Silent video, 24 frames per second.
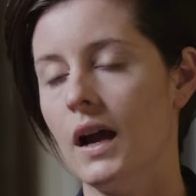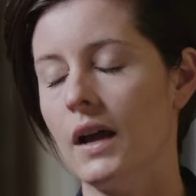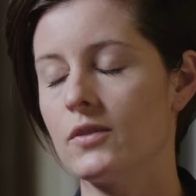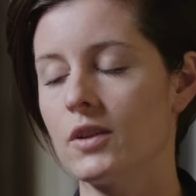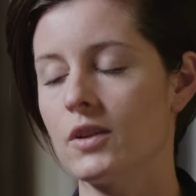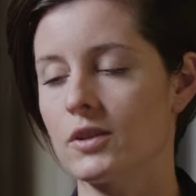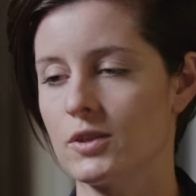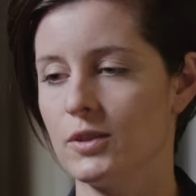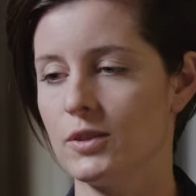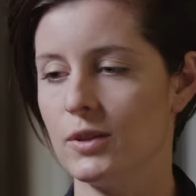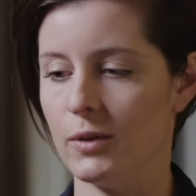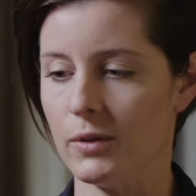I've
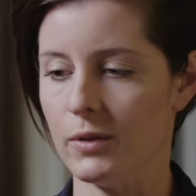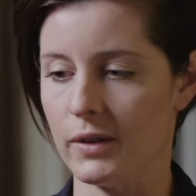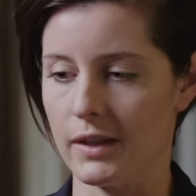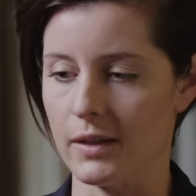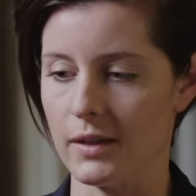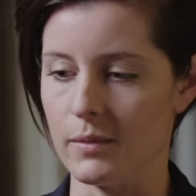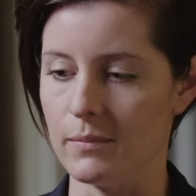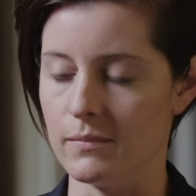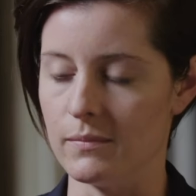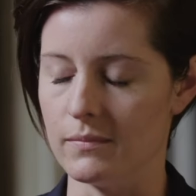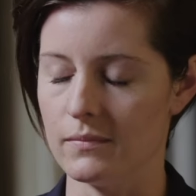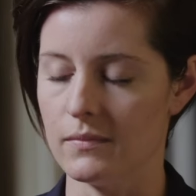talked to
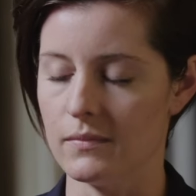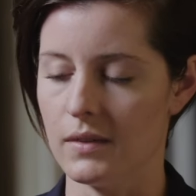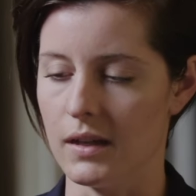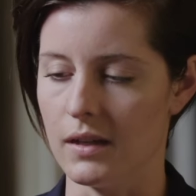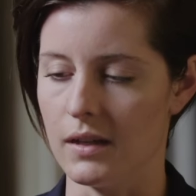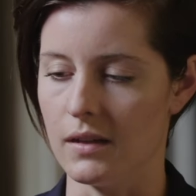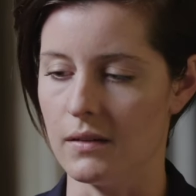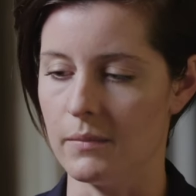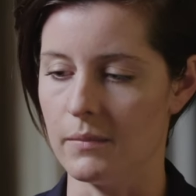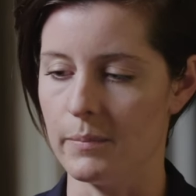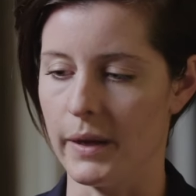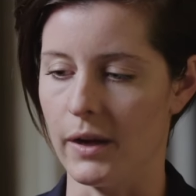low-income
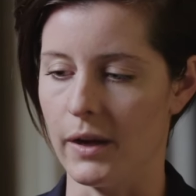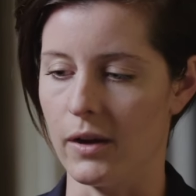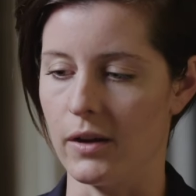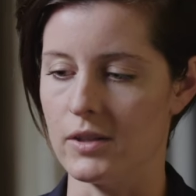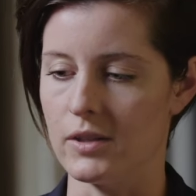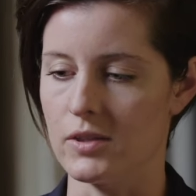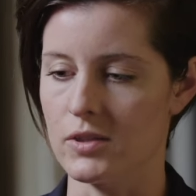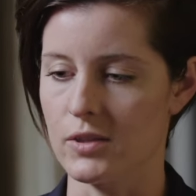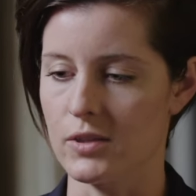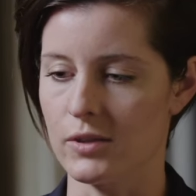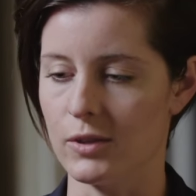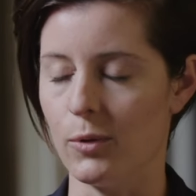uh,
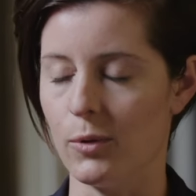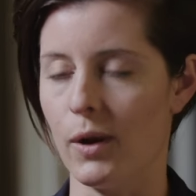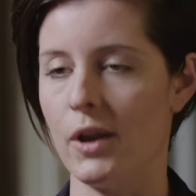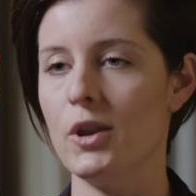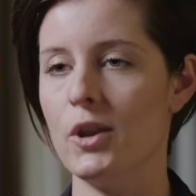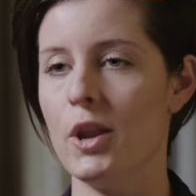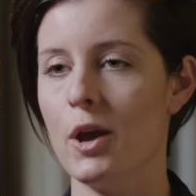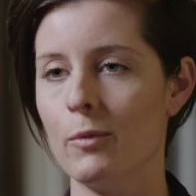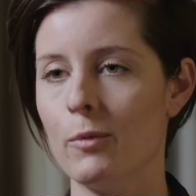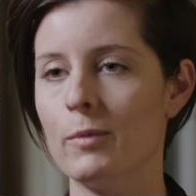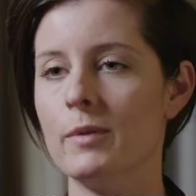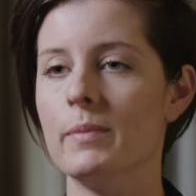parents who I
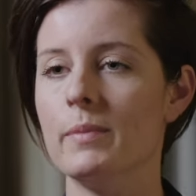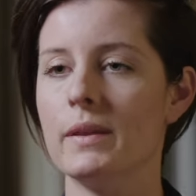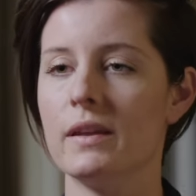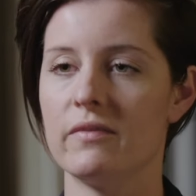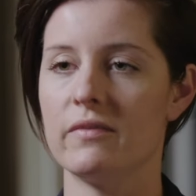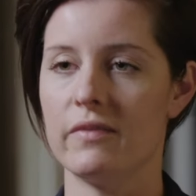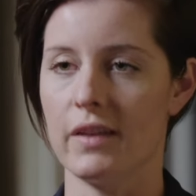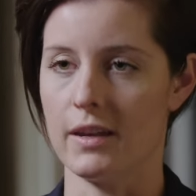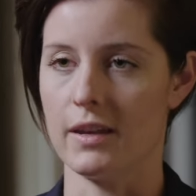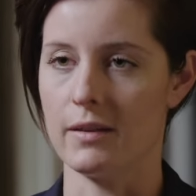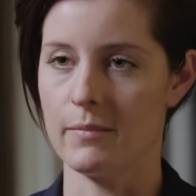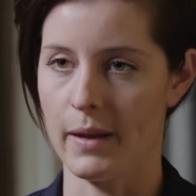know would be
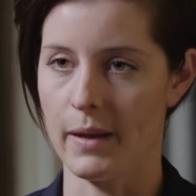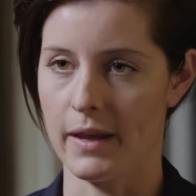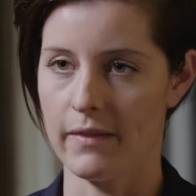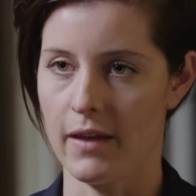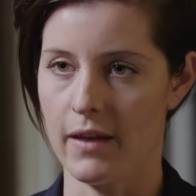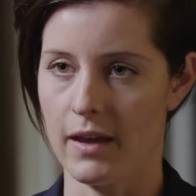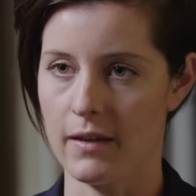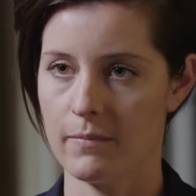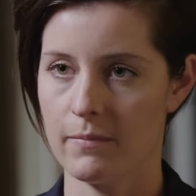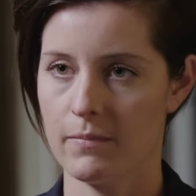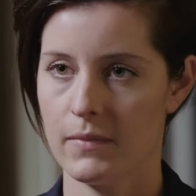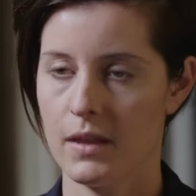offended by
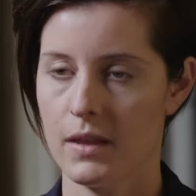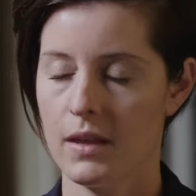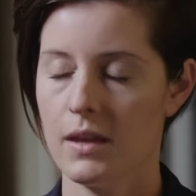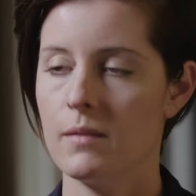that